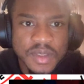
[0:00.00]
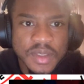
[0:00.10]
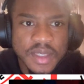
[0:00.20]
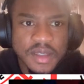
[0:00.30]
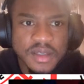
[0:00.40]

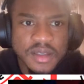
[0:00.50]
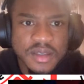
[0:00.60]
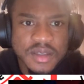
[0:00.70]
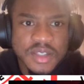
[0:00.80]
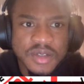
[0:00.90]
Yeah.
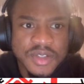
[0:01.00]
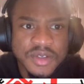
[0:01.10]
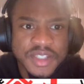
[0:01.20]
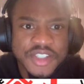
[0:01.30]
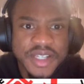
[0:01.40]
So
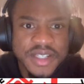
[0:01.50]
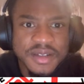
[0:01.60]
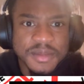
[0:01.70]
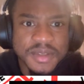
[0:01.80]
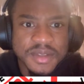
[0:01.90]
did
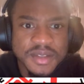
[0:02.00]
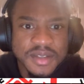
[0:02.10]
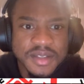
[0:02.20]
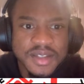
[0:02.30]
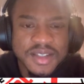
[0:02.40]
J-Dub.
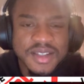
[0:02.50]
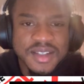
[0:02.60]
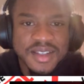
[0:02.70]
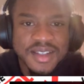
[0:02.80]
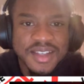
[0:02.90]

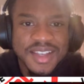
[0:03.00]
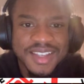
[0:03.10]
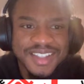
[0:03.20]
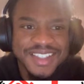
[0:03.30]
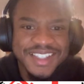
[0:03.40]

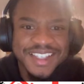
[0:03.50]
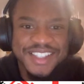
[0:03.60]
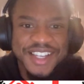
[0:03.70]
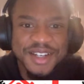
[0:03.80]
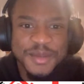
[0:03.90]

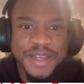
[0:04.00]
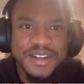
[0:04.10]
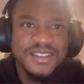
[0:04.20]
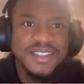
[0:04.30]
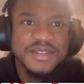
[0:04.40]
J-Dub made
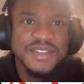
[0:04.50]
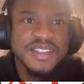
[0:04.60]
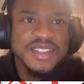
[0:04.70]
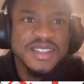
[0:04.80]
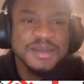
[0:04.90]
all defense team.